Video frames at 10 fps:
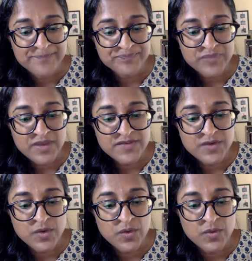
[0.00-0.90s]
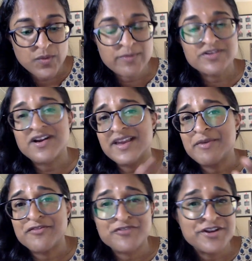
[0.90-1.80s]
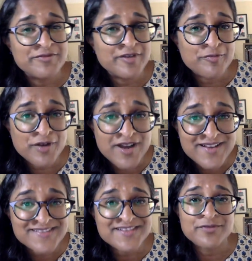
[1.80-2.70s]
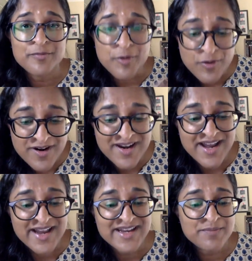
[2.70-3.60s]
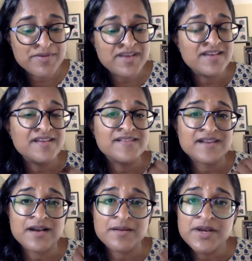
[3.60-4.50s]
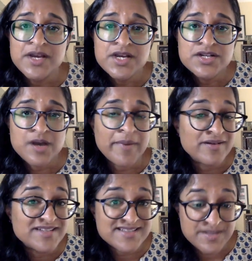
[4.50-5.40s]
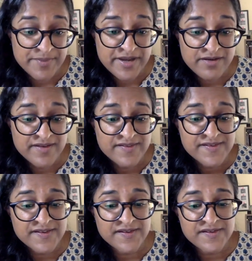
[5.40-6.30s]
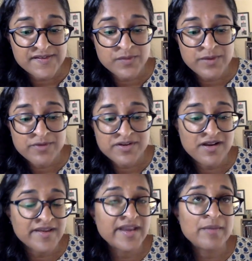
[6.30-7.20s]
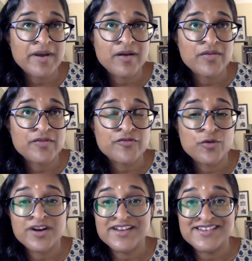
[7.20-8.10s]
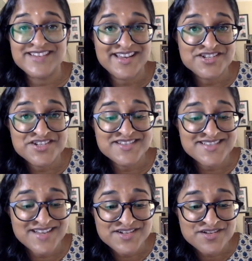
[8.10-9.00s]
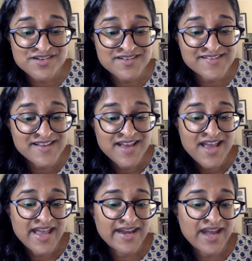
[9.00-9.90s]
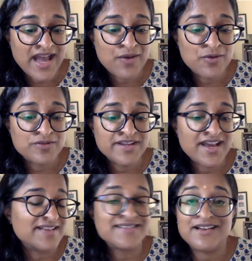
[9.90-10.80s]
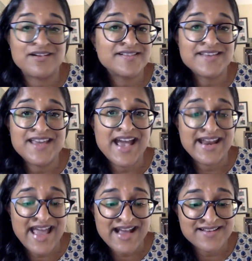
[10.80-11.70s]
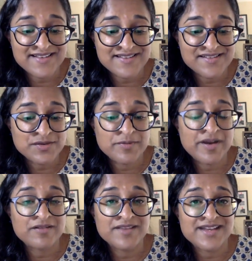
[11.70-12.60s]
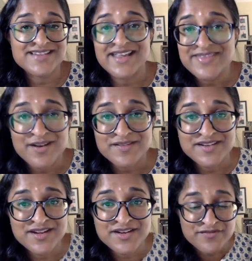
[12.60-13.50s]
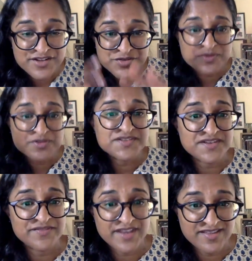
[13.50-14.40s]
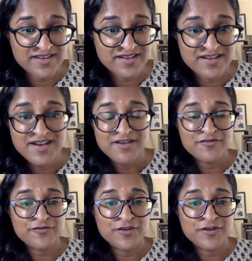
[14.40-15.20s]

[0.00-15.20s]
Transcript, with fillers: Um, So we were talking about freedom of press to report on I D Ps, um, about disappearances. We were talking about the forty detention centers and how only I C R C had access to about like ten thousand individuals of like the,